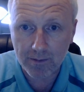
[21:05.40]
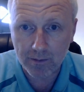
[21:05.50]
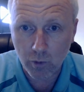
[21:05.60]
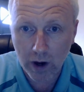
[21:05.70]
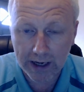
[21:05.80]

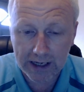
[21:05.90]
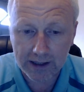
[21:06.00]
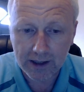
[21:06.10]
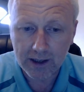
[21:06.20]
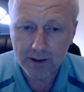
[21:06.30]
wicking,
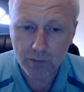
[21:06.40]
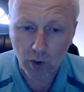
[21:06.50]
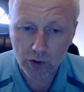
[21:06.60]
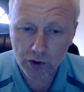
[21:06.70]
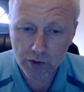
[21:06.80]

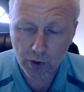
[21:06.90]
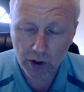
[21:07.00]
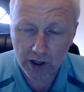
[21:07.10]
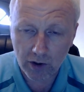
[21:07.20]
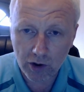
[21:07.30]
but just put a
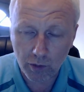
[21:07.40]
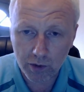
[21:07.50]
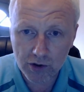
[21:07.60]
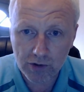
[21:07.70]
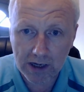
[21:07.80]
little couple of
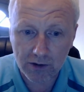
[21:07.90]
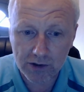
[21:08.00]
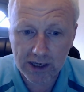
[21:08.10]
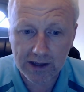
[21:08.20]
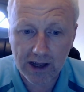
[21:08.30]
straggles
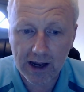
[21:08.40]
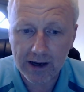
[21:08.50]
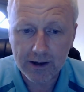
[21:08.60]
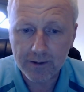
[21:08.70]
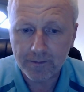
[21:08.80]
in there,
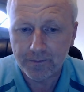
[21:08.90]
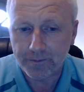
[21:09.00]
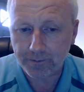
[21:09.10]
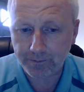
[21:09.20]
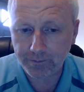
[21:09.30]

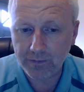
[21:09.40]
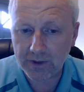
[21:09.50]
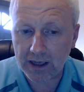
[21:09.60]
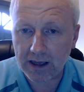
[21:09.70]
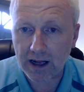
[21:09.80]

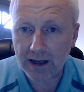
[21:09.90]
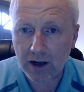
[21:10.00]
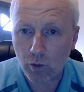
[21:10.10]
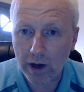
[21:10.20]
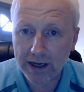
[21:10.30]
then
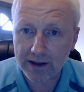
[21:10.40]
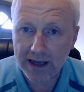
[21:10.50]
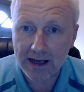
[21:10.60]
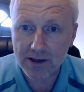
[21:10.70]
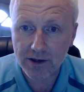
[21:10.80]
that'll wick the
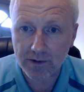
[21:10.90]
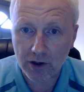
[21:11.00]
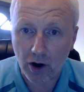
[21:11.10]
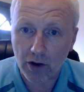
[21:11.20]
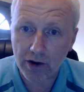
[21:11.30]
ends of the
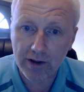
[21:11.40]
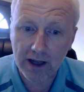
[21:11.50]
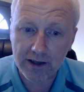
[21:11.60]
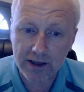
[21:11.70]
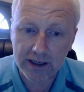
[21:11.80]
cotton, and
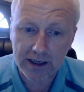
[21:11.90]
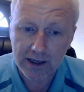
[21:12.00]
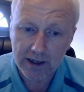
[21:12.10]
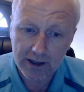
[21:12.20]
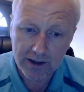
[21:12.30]
then the
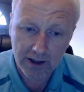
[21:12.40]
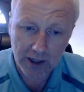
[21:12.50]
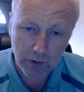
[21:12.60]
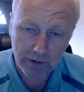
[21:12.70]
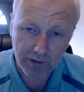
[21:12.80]

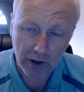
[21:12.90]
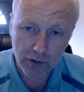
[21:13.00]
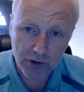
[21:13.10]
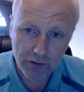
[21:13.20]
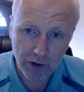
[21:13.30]
liquid flows
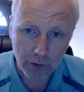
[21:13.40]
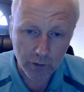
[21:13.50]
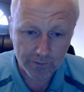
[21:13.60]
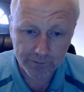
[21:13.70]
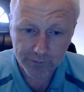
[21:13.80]
through
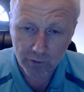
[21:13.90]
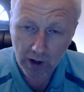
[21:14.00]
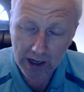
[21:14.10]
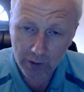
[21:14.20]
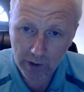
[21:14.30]

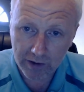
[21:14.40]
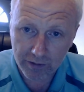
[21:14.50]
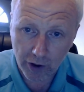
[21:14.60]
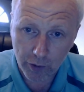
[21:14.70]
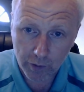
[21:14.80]
right the way
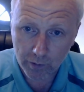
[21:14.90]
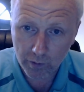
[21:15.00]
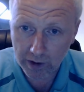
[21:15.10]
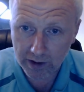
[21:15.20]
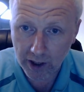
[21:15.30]
through
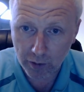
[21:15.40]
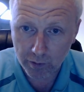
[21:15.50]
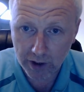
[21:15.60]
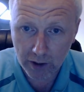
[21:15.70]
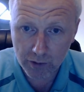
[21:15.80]
with
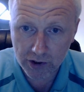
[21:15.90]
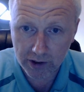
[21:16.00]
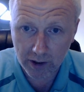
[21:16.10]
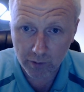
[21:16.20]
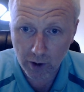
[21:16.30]

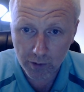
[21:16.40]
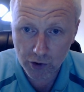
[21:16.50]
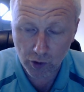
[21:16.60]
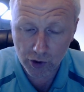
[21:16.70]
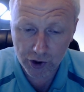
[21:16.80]
no
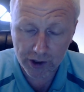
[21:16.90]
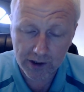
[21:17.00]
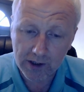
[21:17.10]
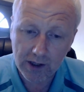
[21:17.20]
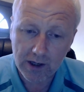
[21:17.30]
obstruction,
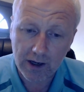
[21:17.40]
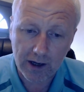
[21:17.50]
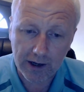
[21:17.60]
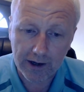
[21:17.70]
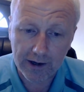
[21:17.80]

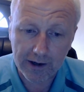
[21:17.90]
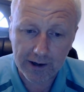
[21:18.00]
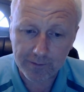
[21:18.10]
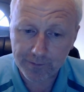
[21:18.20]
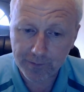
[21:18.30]

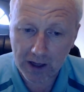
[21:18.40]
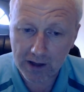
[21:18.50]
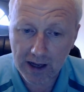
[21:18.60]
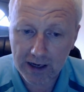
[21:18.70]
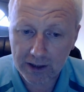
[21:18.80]
and
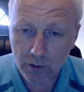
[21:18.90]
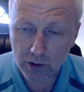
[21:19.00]
then it'll